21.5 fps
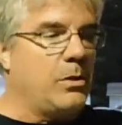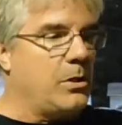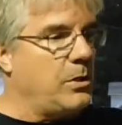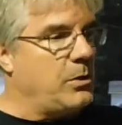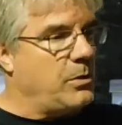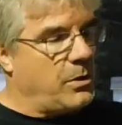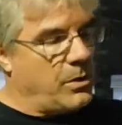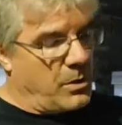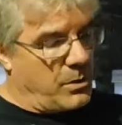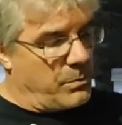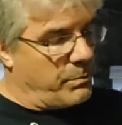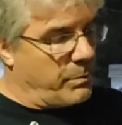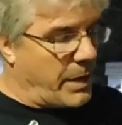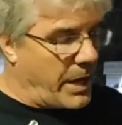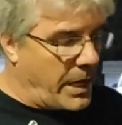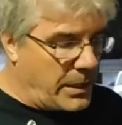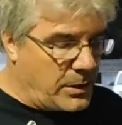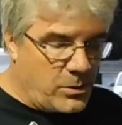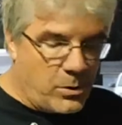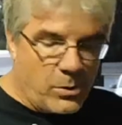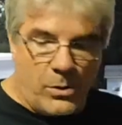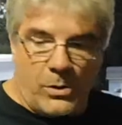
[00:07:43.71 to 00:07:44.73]
You can buy
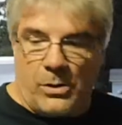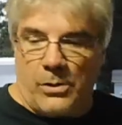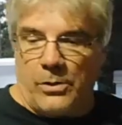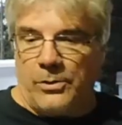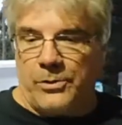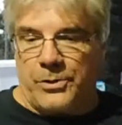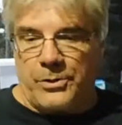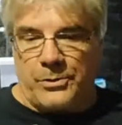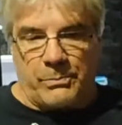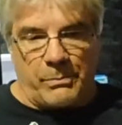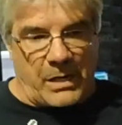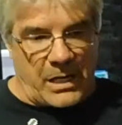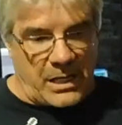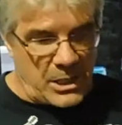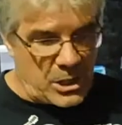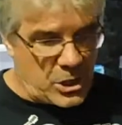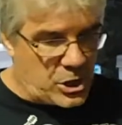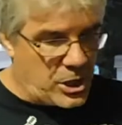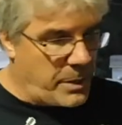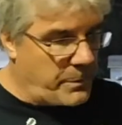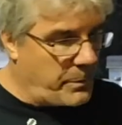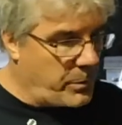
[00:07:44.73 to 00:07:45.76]
tools, buy the
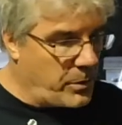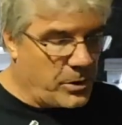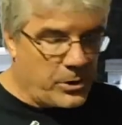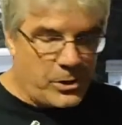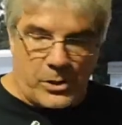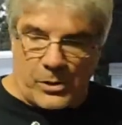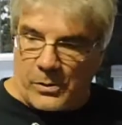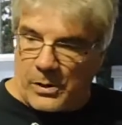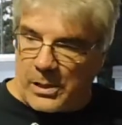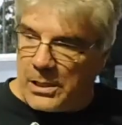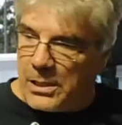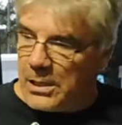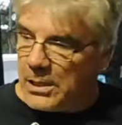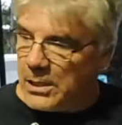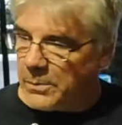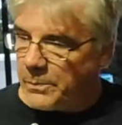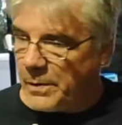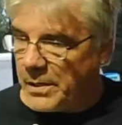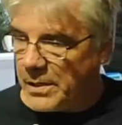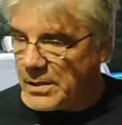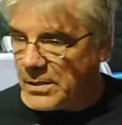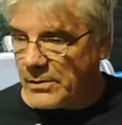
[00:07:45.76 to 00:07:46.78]
cheap ones, you don't need the
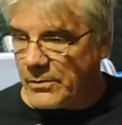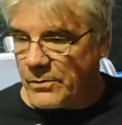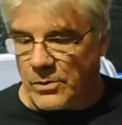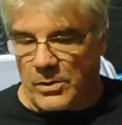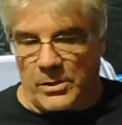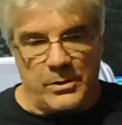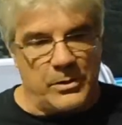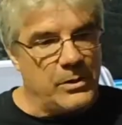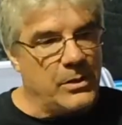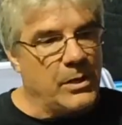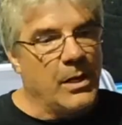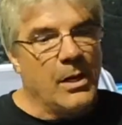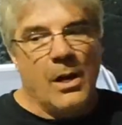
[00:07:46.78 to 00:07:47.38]
expensive ones,